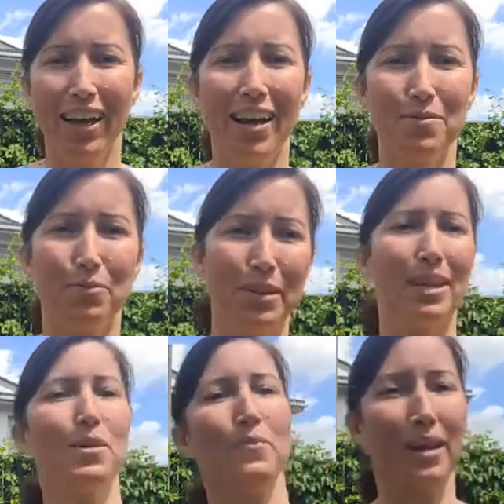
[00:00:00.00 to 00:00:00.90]
but
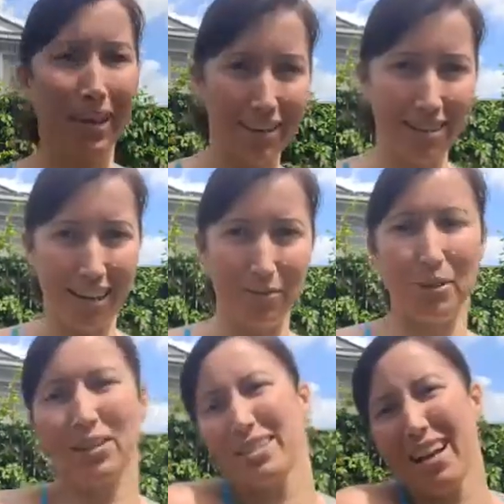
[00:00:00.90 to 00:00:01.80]
now I'm back outside
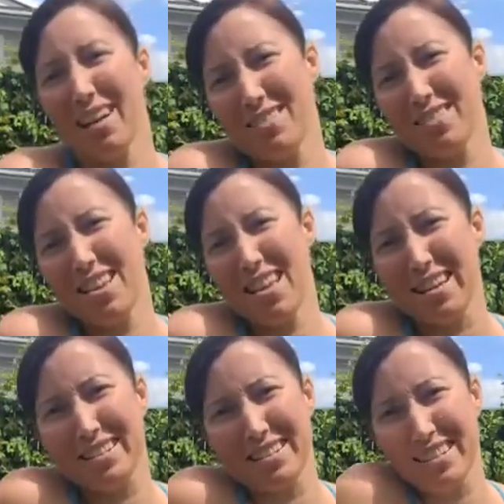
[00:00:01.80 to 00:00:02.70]
because
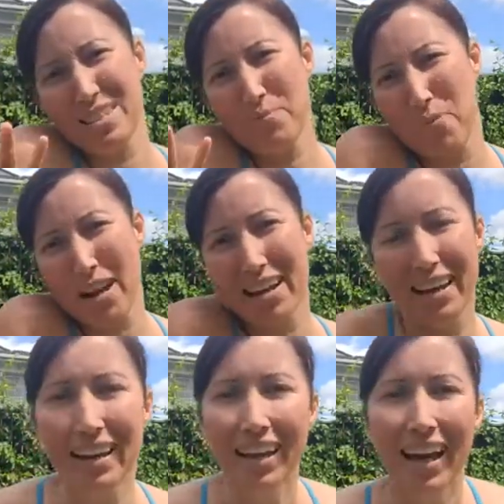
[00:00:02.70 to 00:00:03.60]
outside it's better.